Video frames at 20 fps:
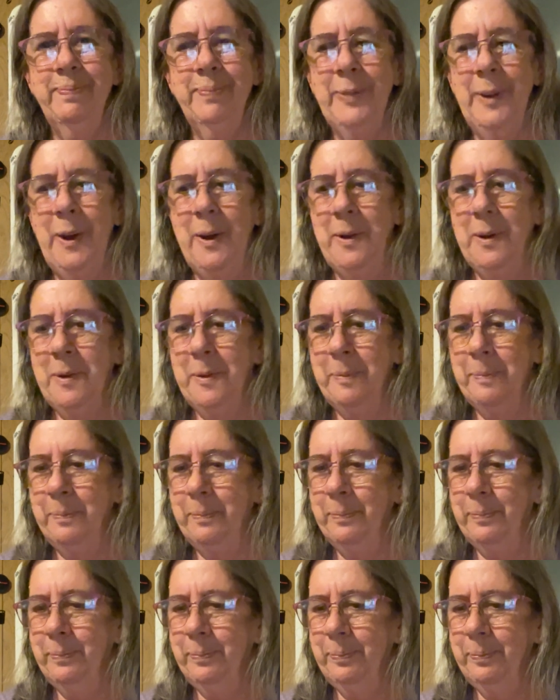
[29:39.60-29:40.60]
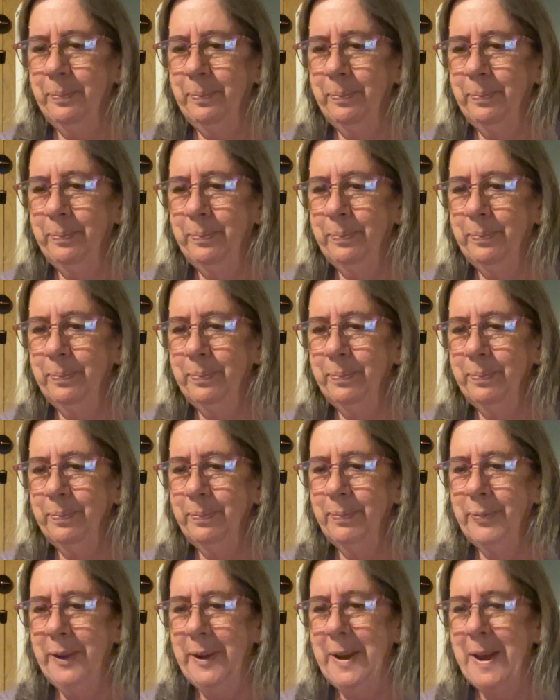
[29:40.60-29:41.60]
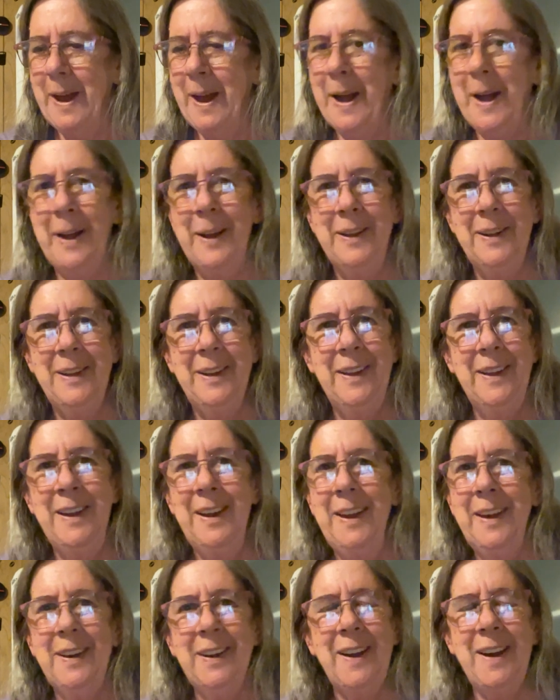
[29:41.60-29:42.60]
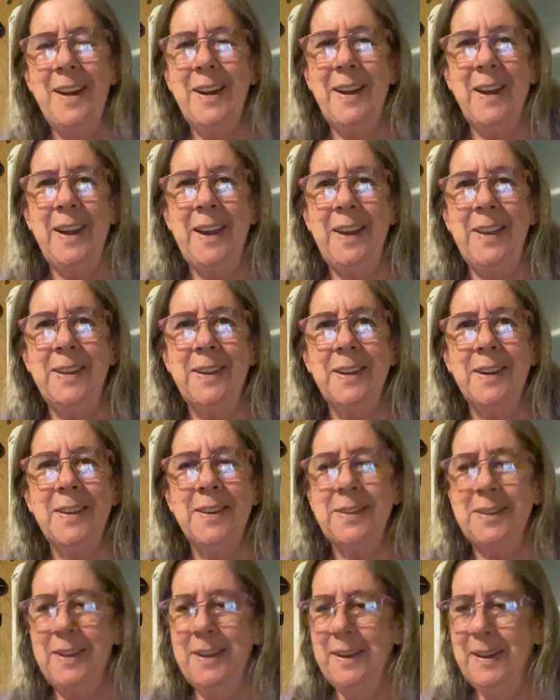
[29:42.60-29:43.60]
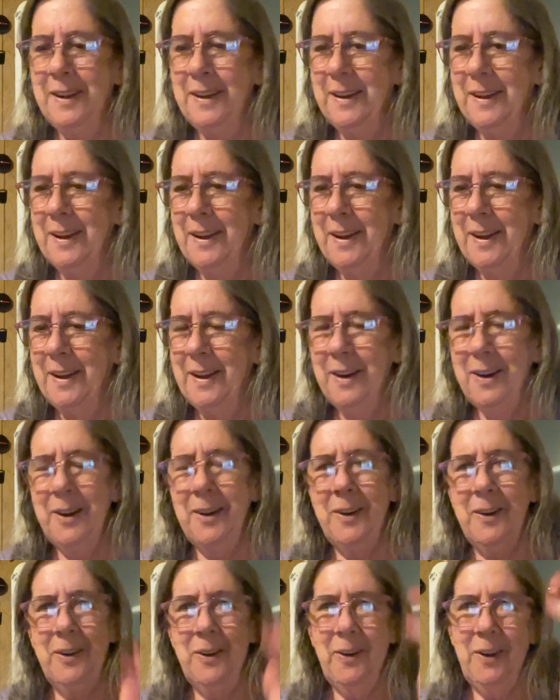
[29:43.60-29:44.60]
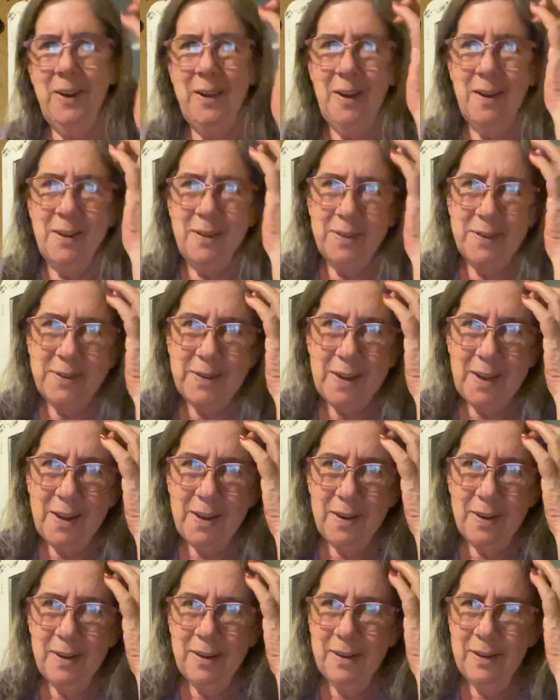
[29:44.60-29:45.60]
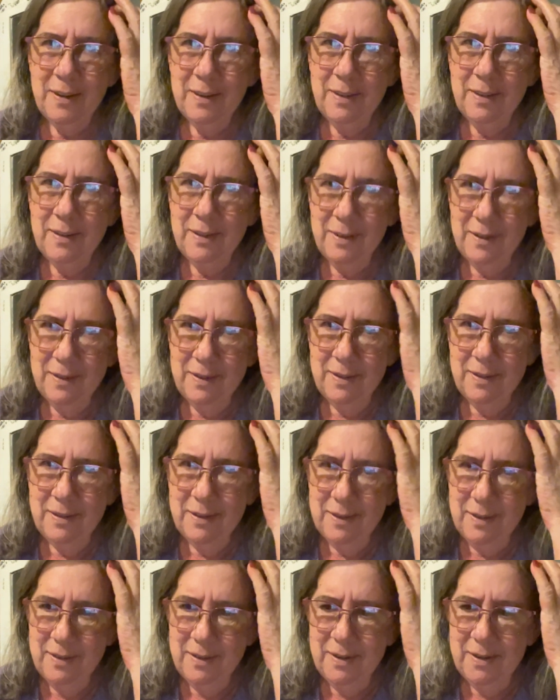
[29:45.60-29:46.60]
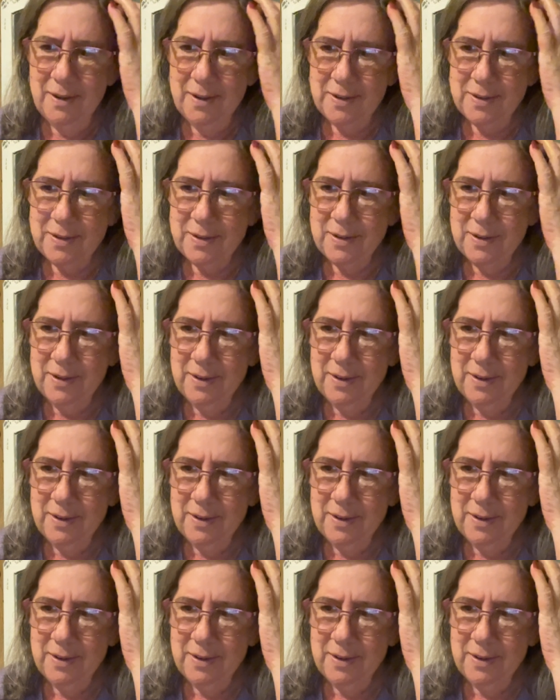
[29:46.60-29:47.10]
um, yeah, God, I hate this early onset. It's